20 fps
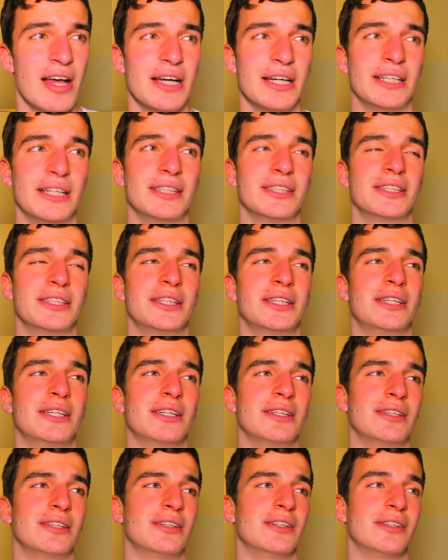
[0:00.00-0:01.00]
and
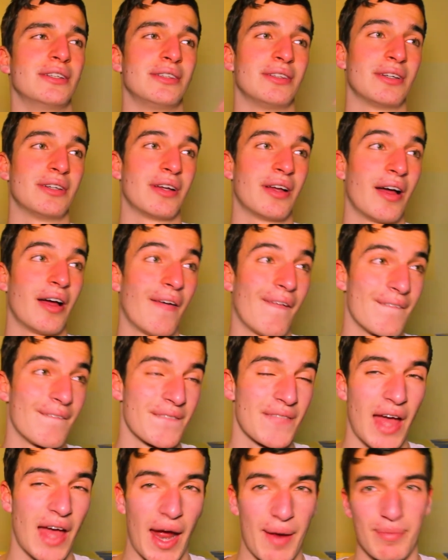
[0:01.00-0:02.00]
uh,
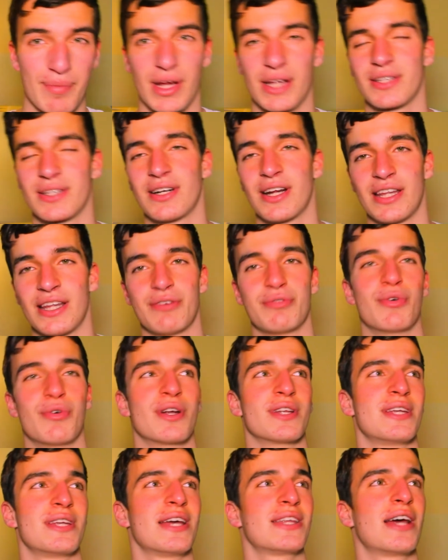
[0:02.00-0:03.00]
I'm not ready
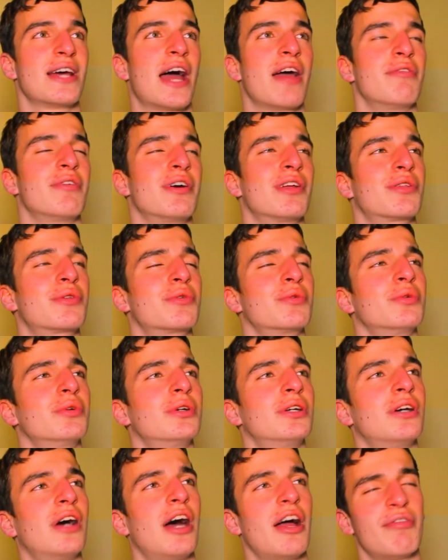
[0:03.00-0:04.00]
for that. I want to.
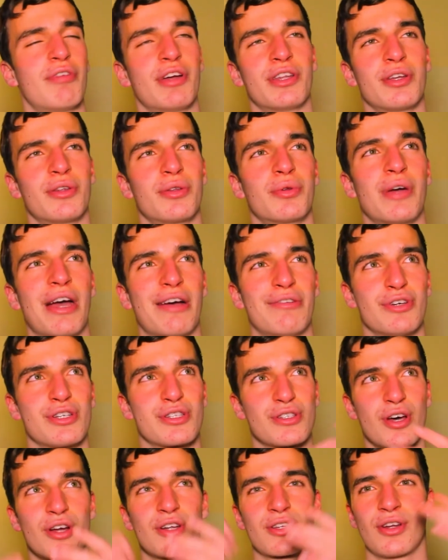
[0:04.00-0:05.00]
I wanted to have a
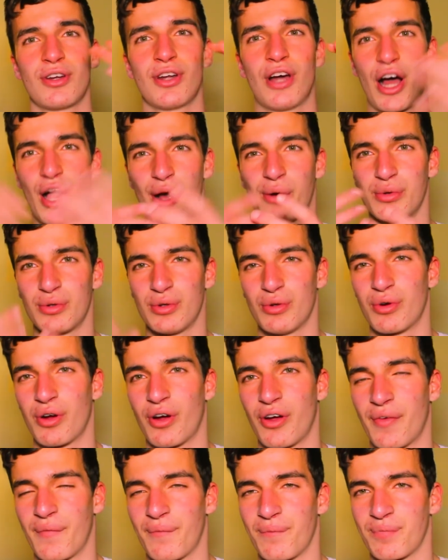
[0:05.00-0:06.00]
certain outlook
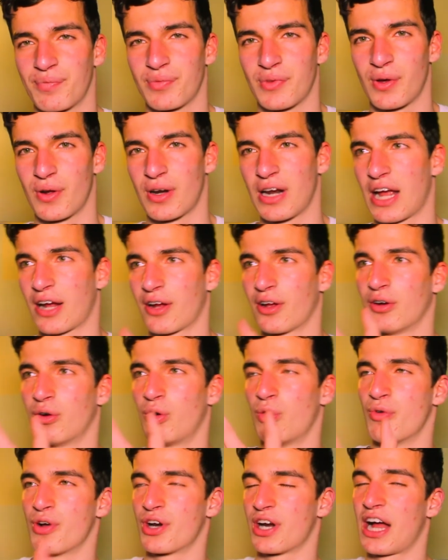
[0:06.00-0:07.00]
or, or like an
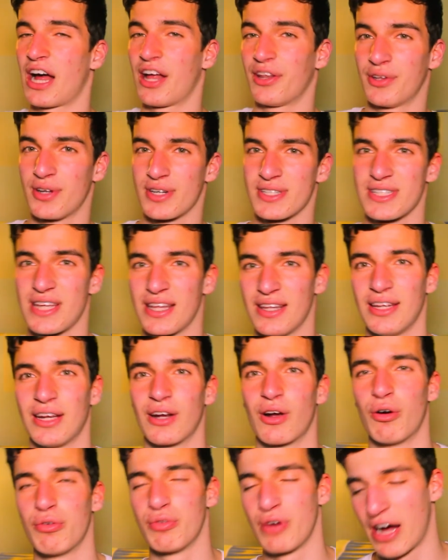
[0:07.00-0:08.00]
overall
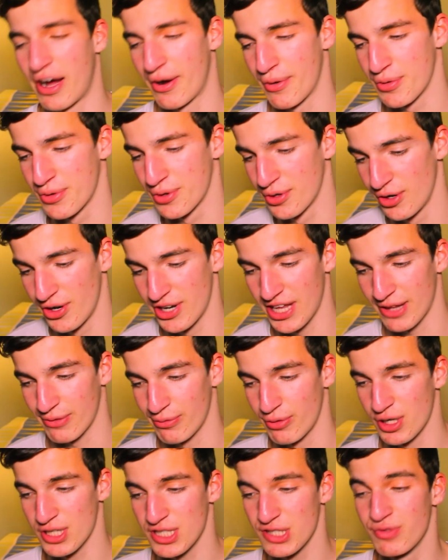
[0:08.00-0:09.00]
understanding of how neural
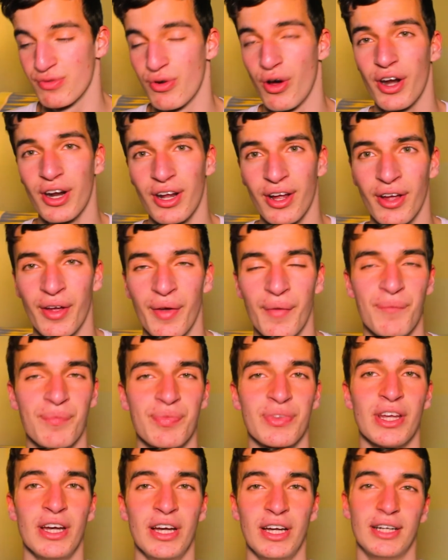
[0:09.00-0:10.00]
networks work,
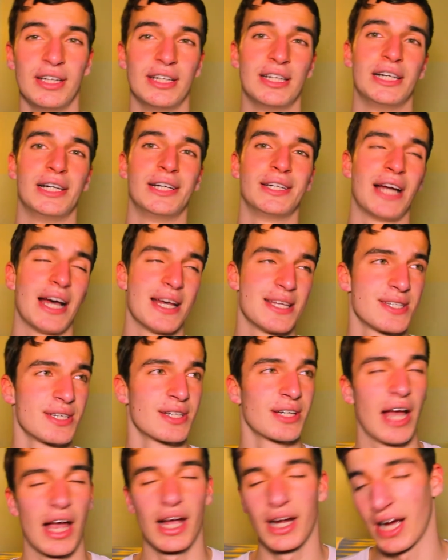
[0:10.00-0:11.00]
and I
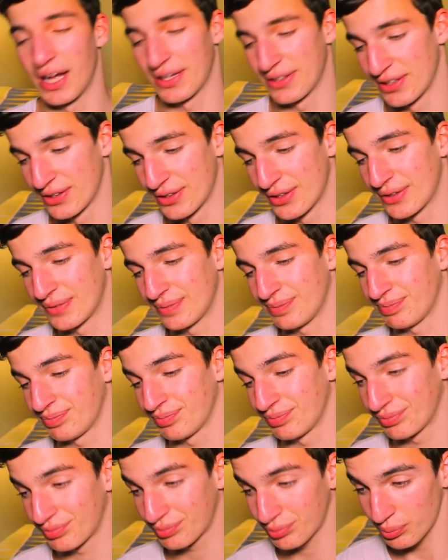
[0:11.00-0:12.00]
think I got it.
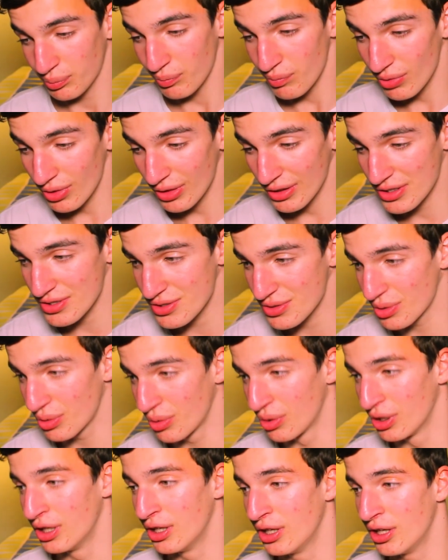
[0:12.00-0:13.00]
So,